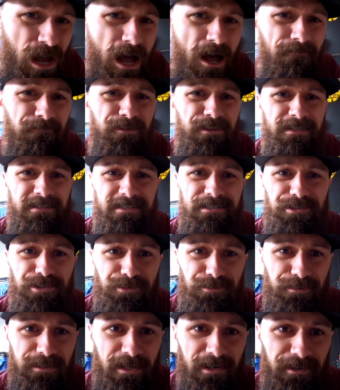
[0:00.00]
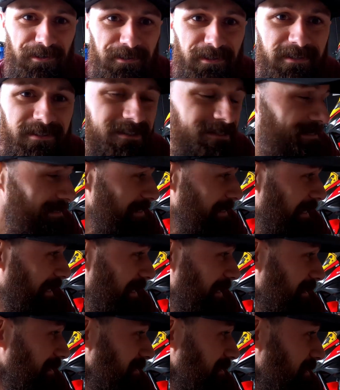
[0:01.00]
off of the Ninja 300
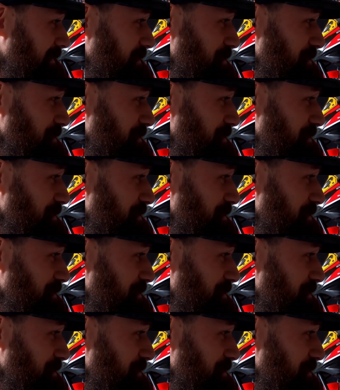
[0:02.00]
and